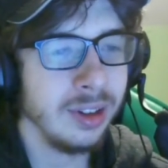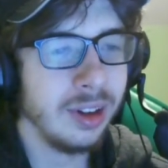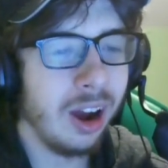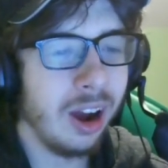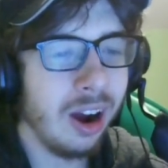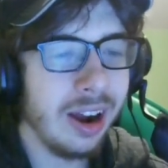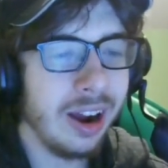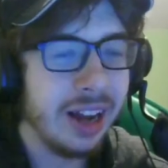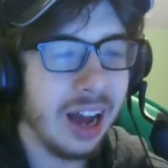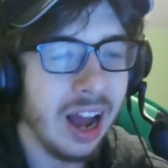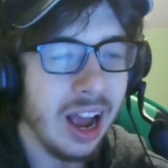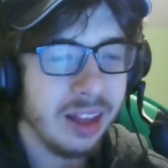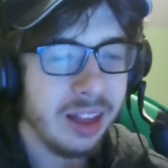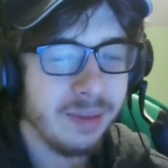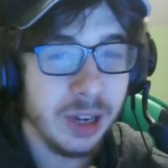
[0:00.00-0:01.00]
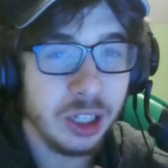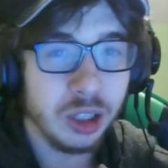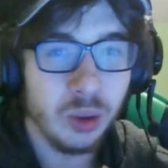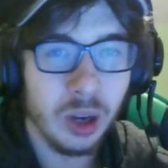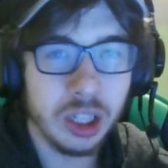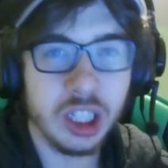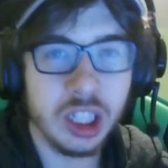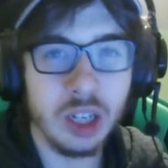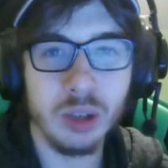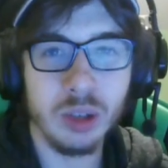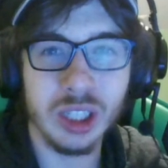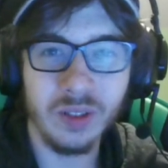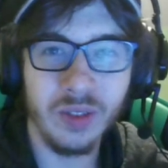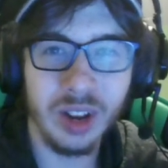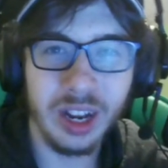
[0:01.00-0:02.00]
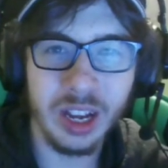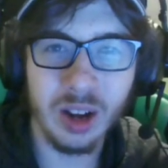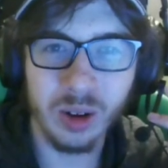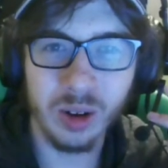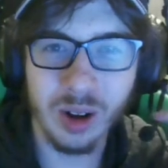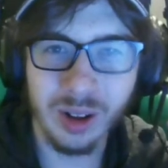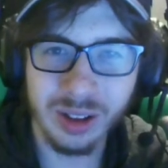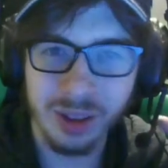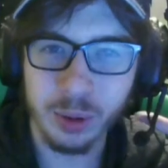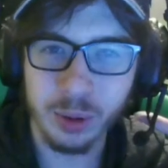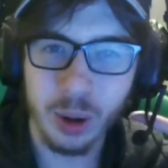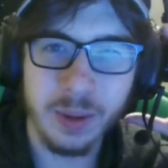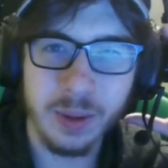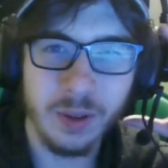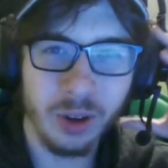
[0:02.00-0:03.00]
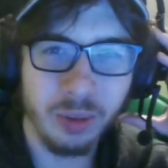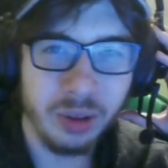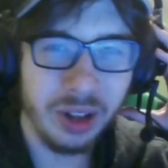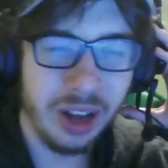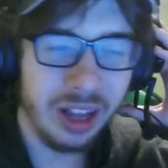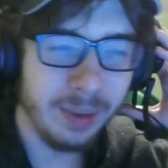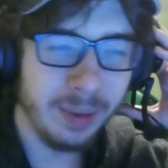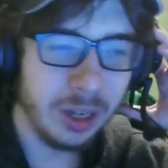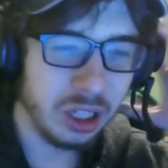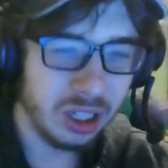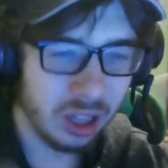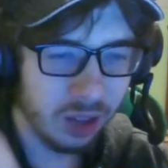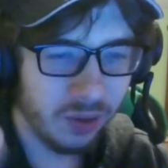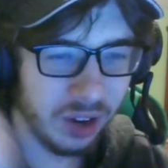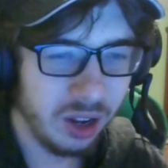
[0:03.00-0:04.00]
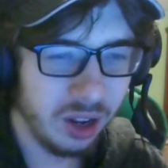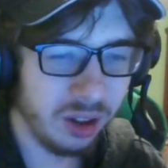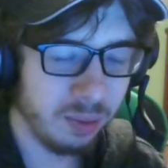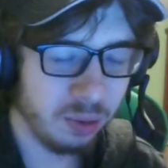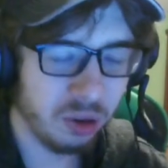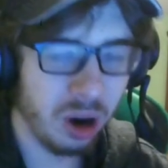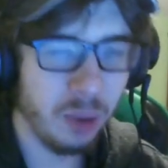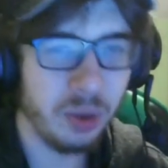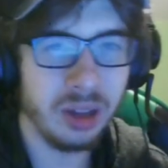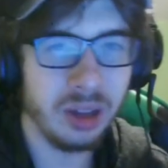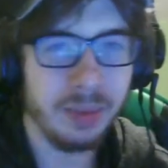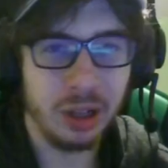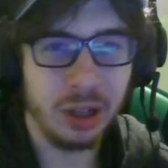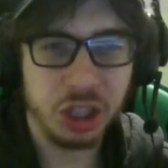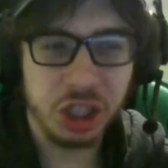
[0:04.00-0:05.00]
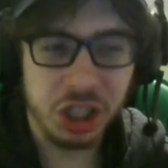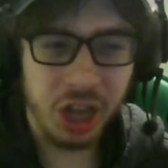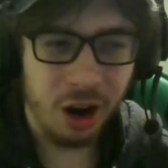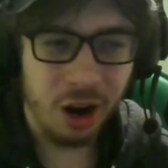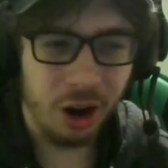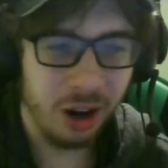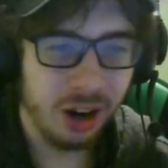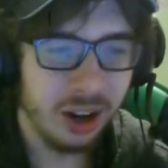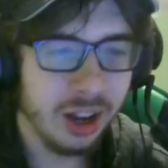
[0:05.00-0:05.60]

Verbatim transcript: Alright guys, make sure you watch the original video, go subscribe to Verbalase, make sure you like this video, subscribe, ring the bell, and share.